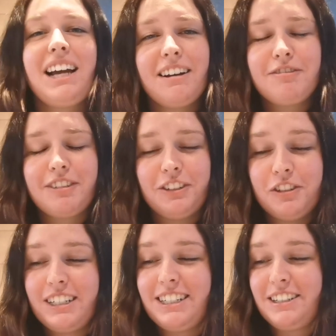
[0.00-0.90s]
I have
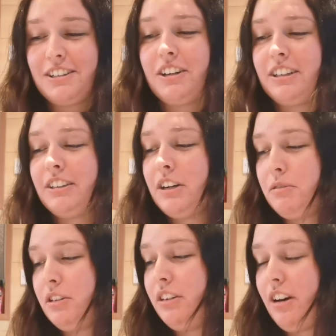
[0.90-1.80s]
already decided though
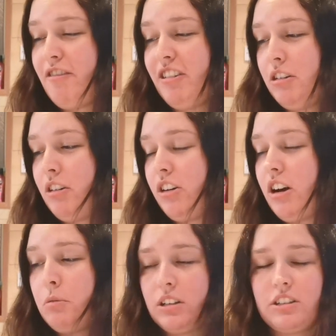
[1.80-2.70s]
that I feel like
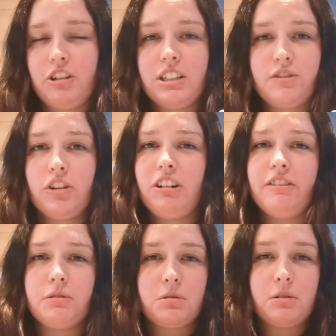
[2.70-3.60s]
I want to transfer
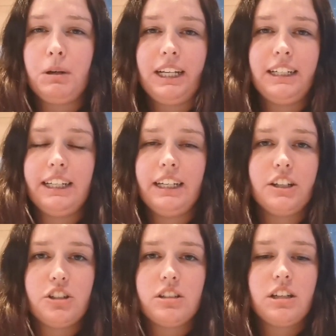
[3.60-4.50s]
over them completely. I
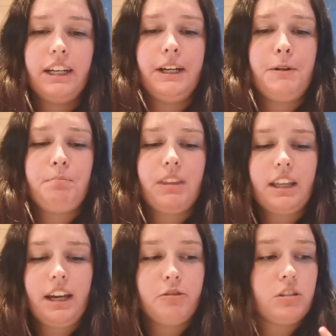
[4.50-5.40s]
just
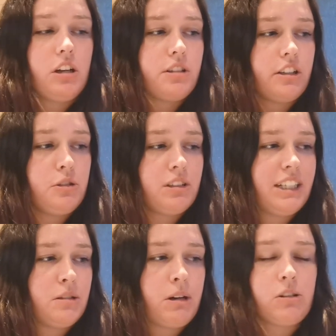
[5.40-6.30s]
everyone knows that I use
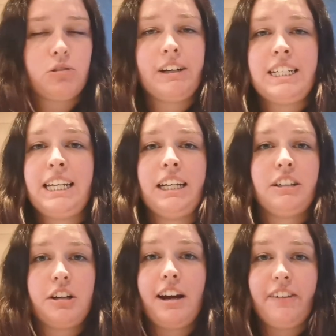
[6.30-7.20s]
Glitterbels already and
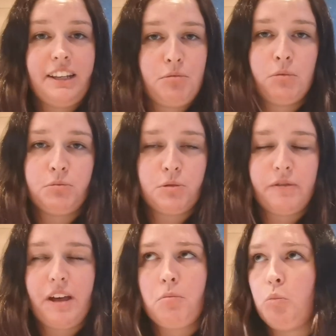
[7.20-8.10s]
I don't have any problems
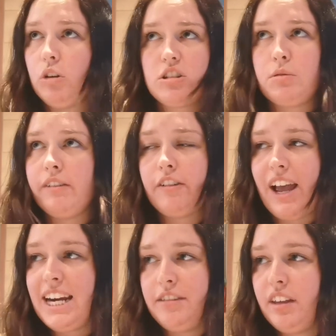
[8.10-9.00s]
with them whatsoever for
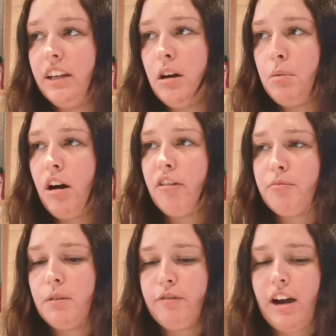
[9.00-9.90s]
anything
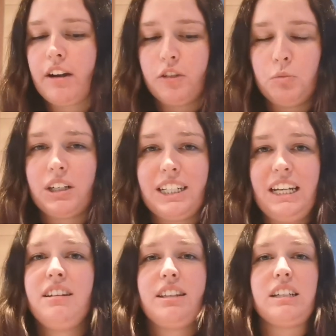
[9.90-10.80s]
apart from the fact that when I
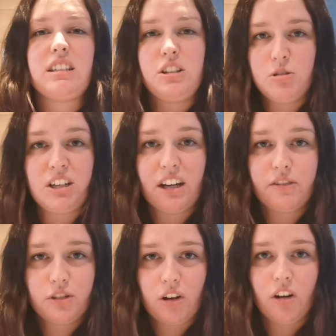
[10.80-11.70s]
need things they're usually out
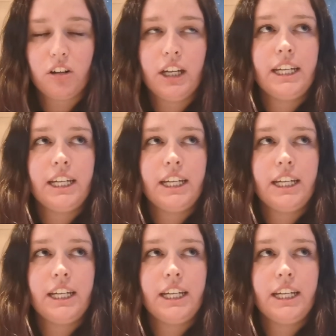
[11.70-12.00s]
of stock.